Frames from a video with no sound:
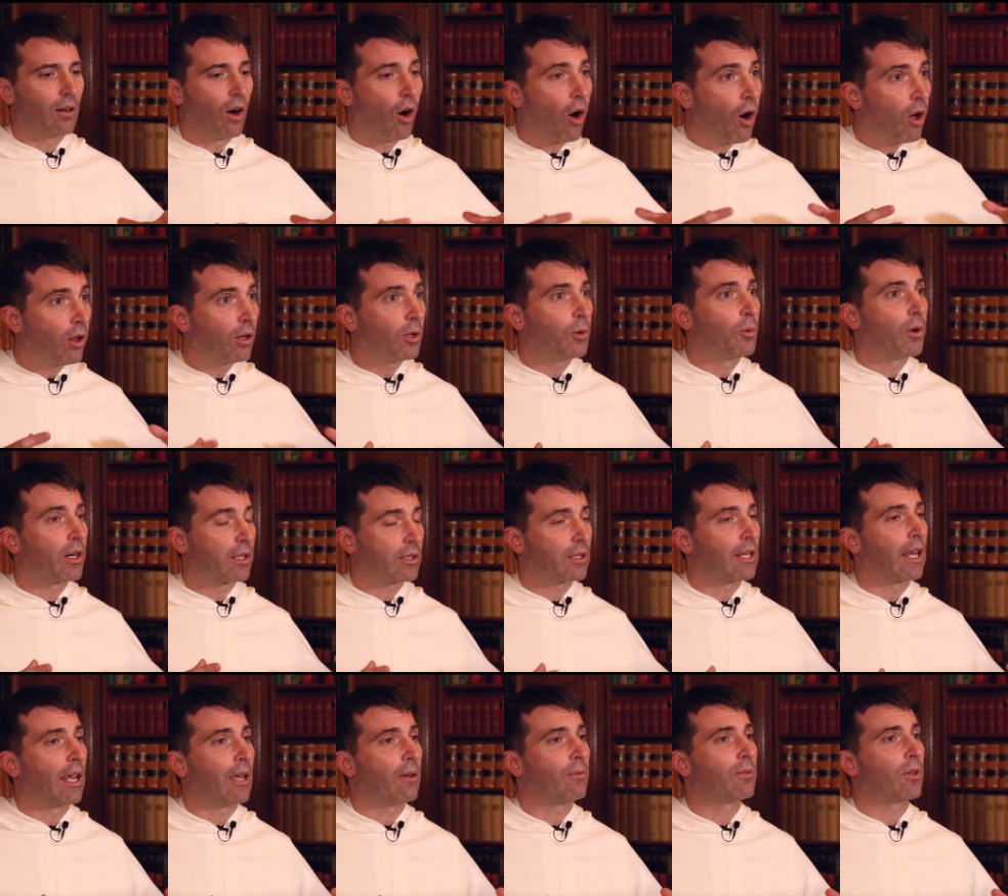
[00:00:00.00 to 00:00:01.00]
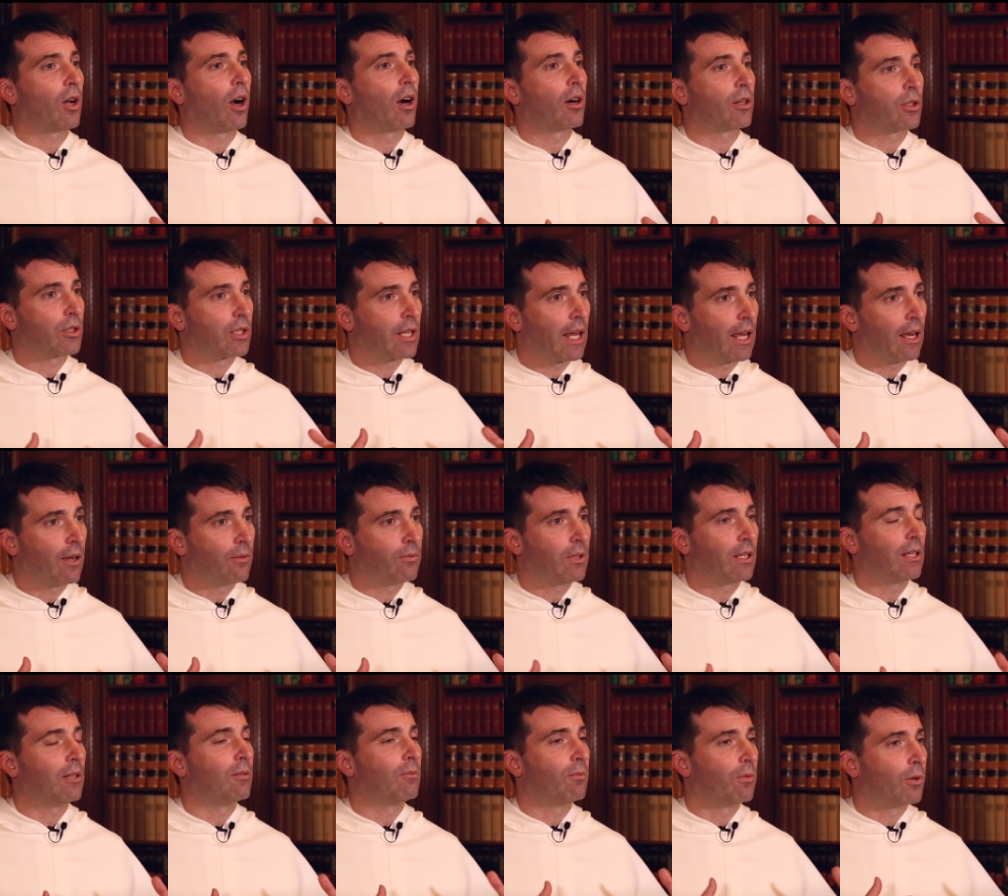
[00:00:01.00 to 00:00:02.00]
all who are saved are
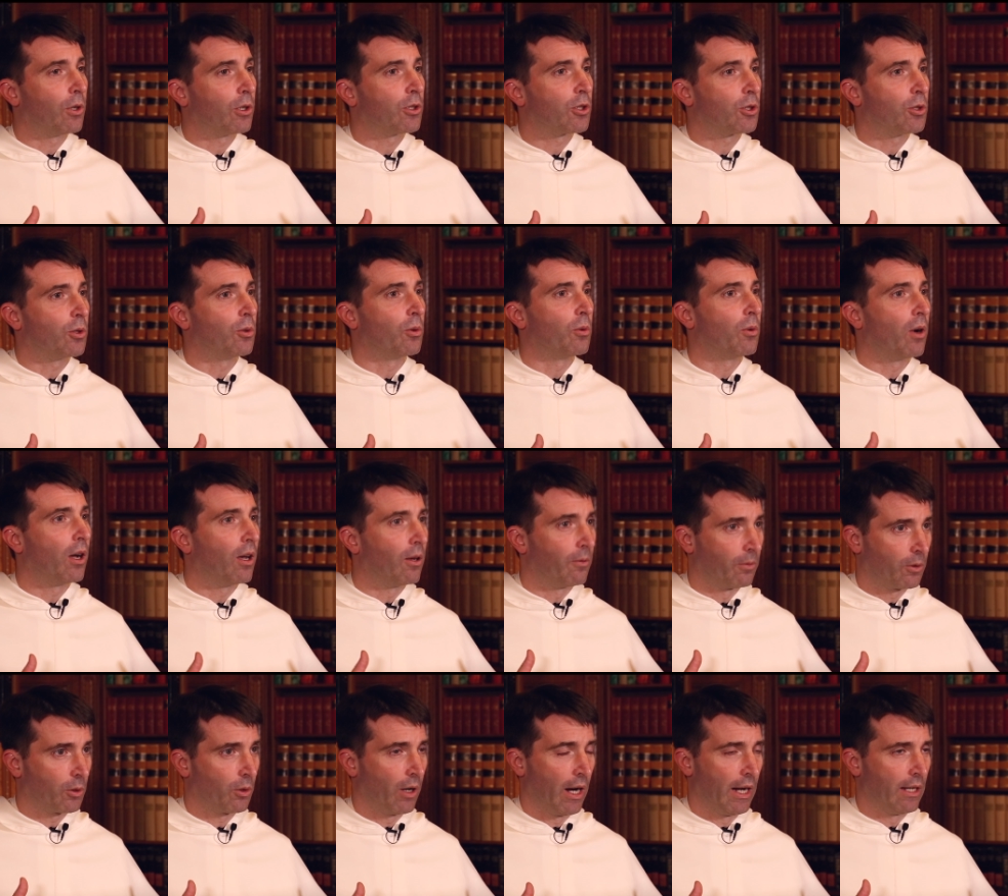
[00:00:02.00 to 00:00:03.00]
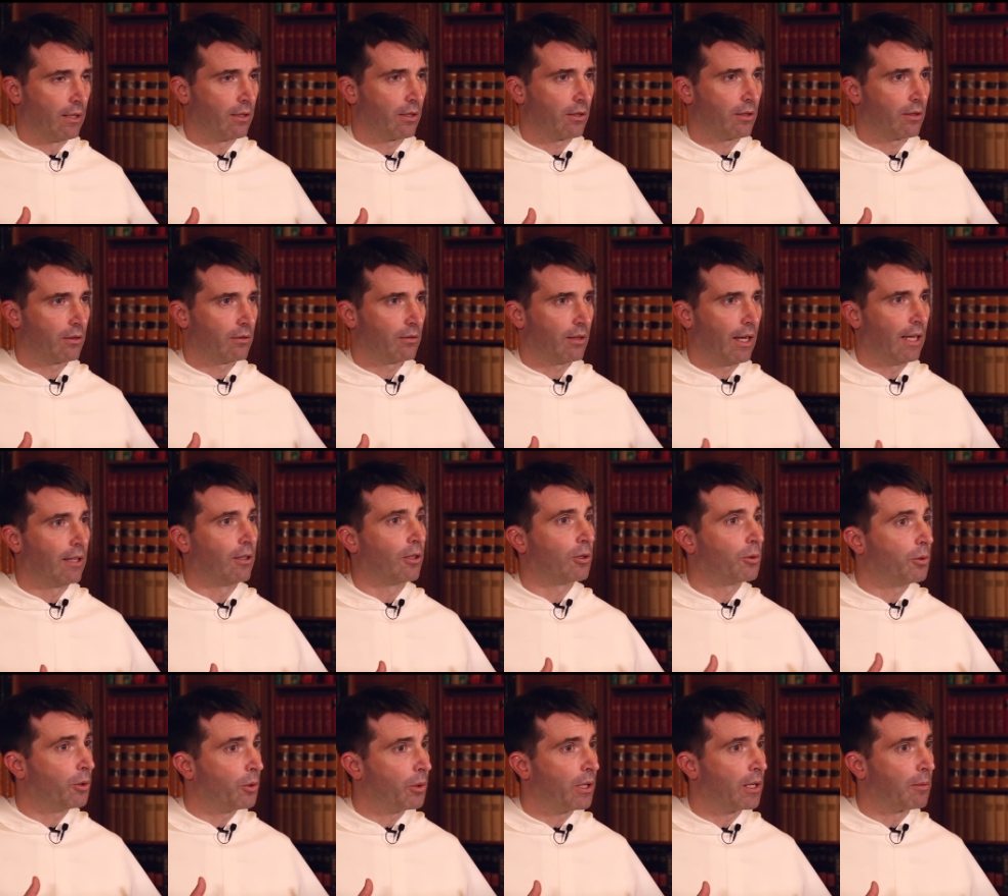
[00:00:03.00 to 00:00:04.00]
saved in virtue of Christ and
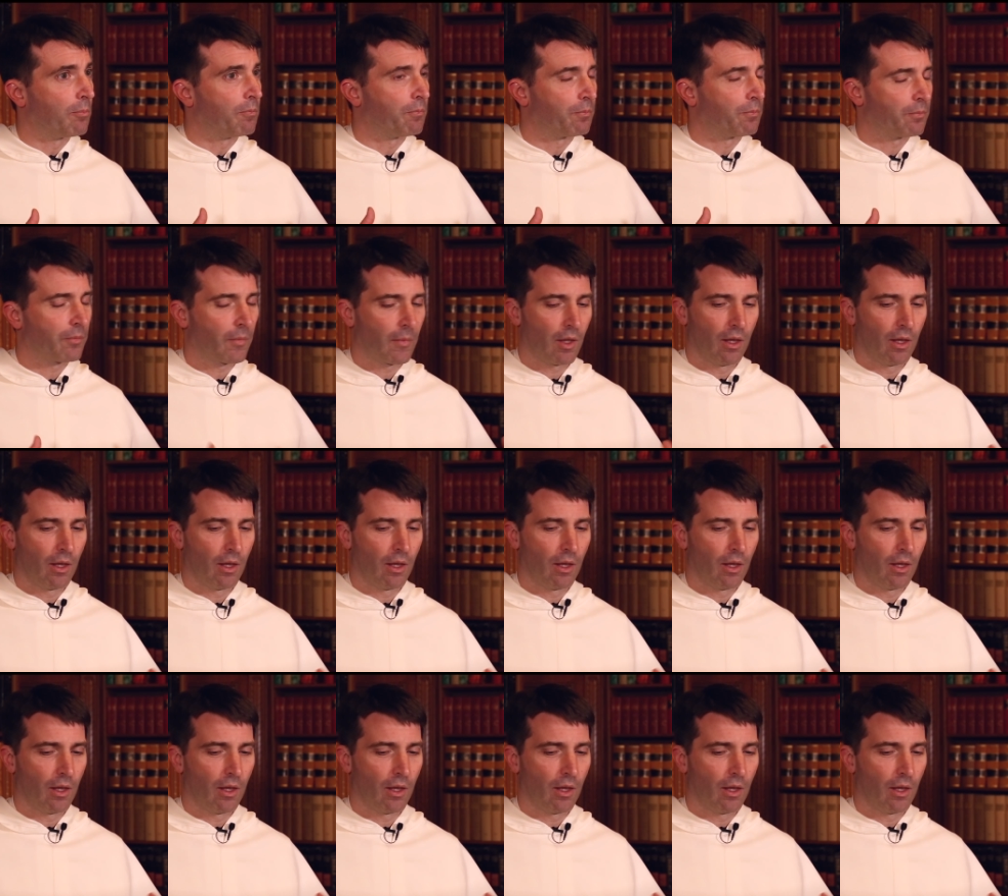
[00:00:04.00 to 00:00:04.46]
through Him.